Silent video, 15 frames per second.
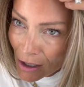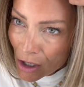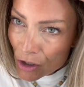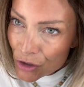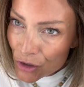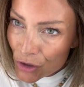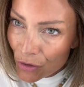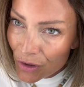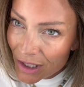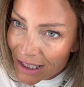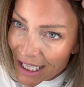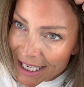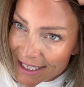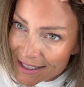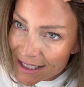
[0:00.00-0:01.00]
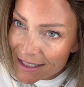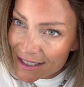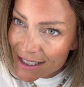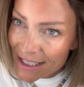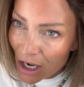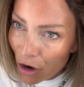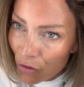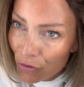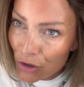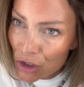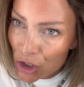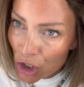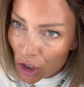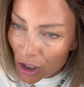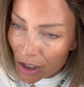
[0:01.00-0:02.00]
So the lace itself is
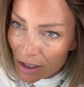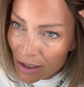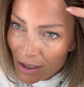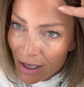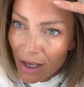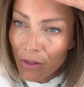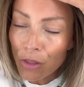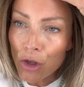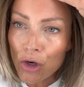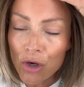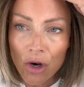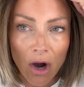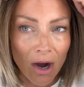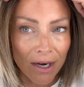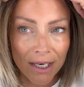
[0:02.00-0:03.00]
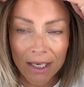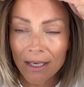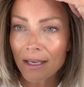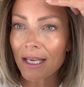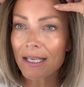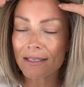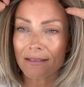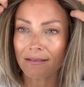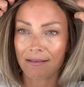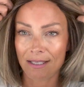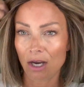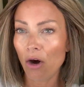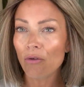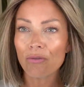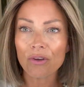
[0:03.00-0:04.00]
good. The knotting
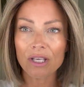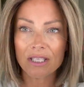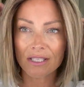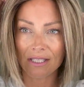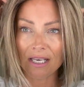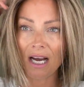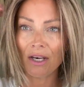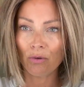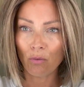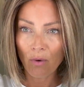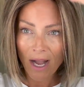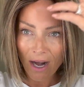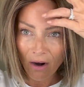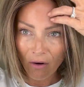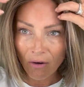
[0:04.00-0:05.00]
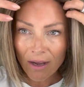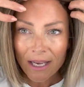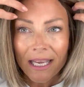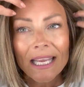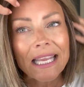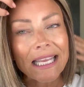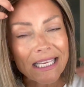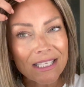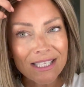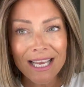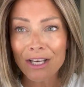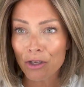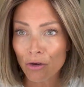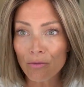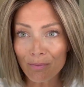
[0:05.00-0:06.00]
itself is done well. It's,
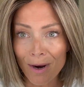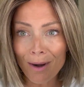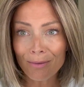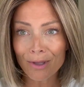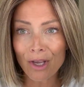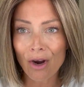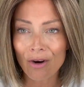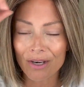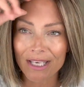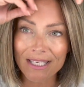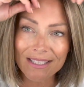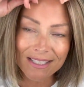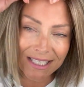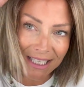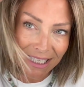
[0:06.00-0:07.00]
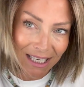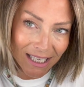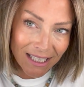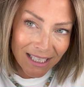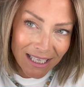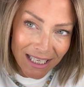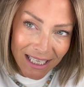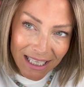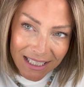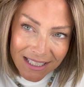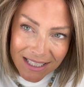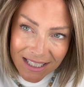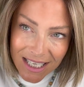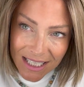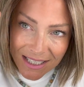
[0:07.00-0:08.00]
and you've probably already seen it it's
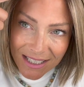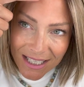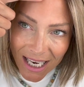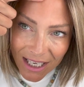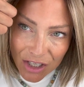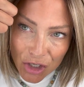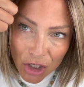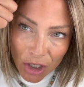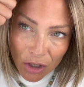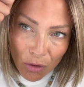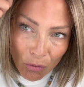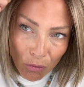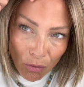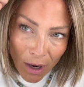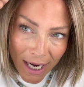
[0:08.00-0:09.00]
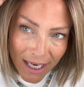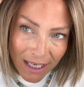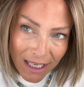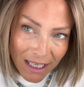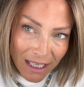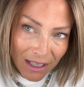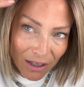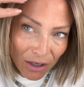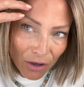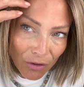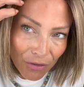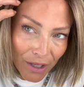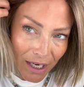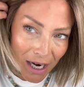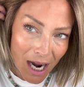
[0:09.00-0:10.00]
this section right here
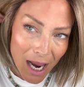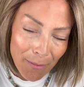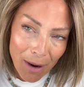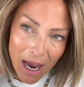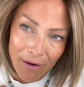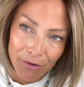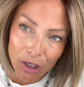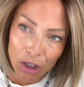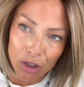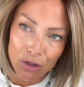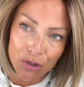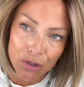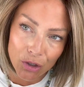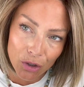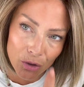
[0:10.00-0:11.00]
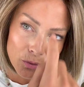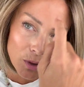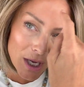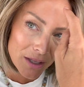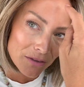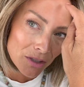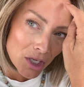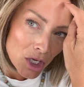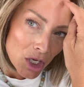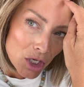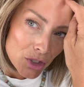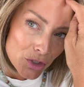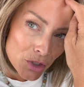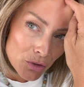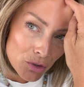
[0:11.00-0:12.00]
that I'm having concern with.
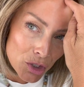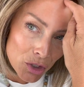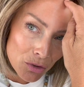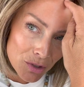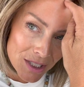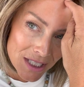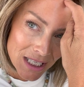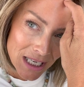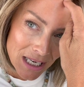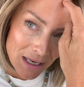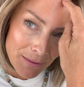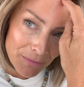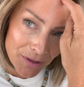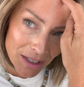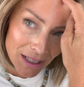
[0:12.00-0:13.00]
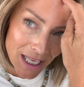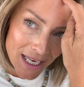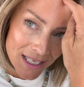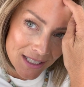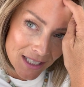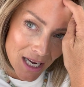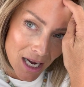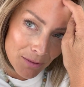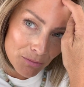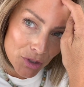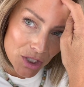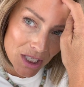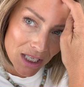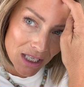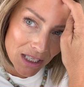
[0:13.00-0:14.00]
So do you see the lace comes
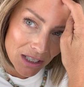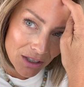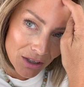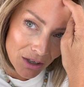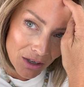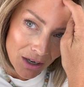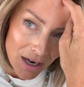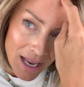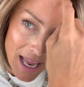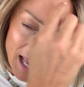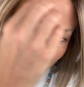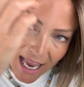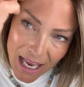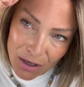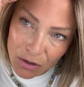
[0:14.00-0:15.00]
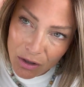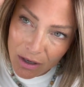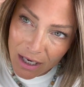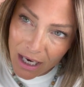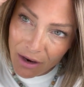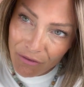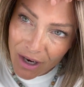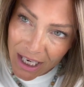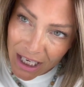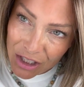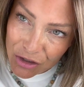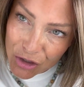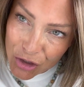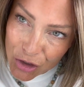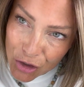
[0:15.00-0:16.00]
to here and if I get
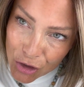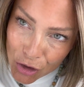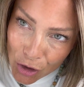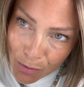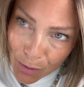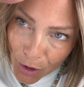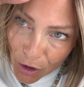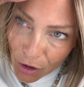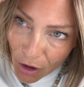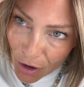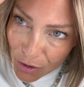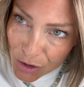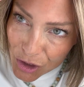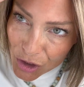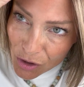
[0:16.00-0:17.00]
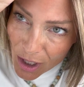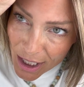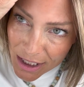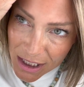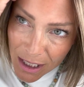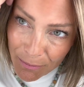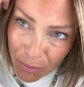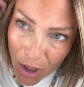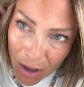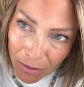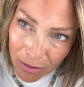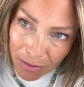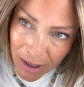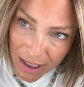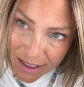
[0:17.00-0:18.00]
super close, you guys can
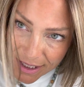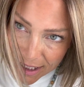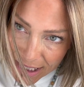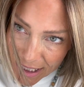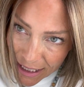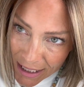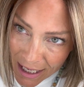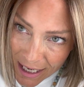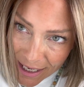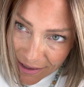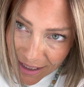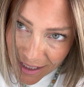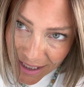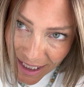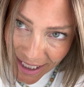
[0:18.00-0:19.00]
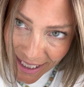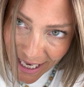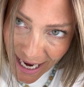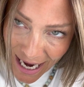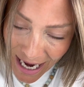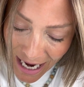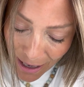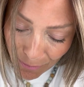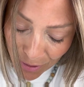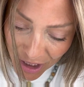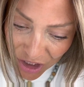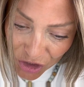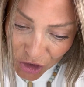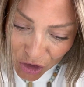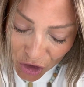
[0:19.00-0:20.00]
probably see that the cap
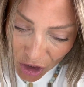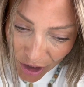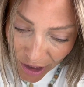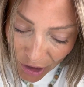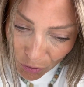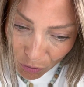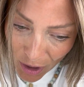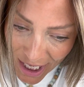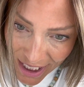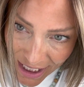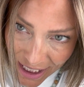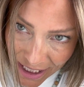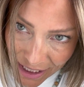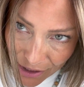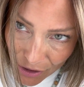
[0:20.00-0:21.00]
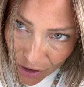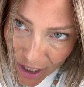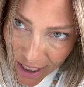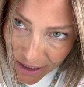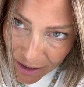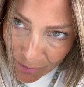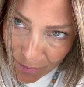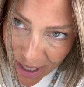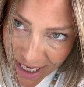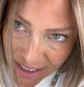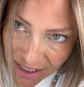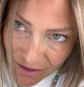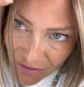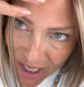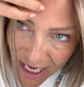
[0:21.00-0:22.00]
is starting right here at the
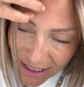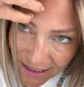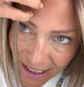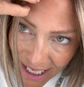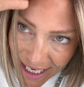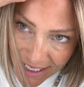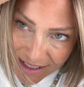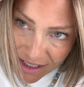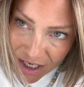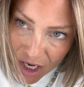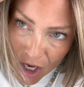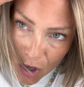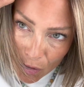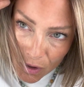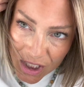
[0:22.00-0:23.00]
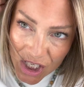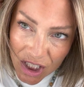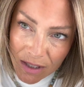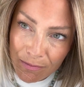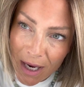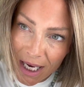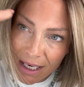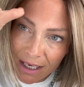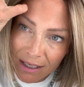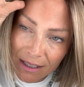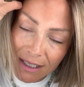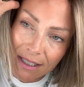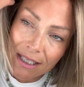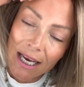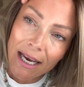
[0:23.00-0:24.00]
base of that lace, which is making
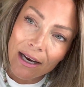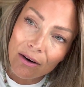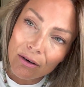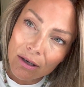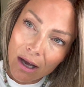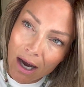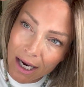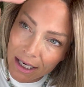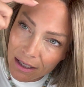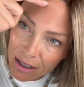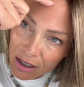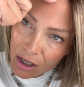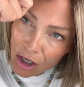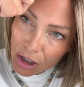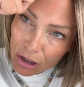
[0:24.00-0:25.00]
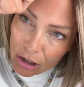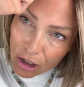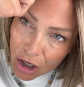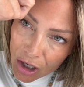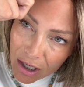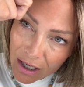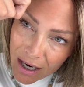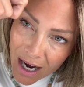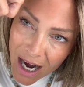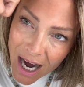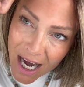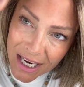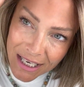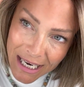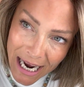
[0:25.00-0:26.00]
this hairline look
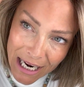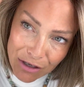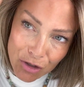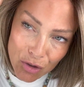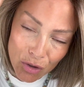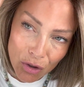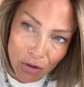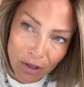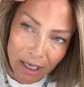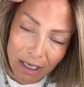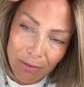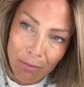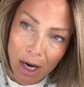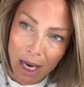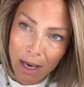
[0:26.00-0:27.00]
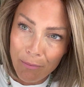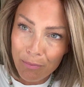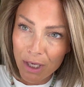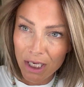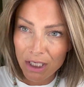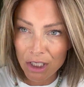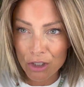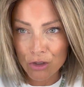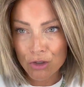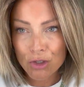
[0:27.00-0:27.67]
unnatural in my opinion.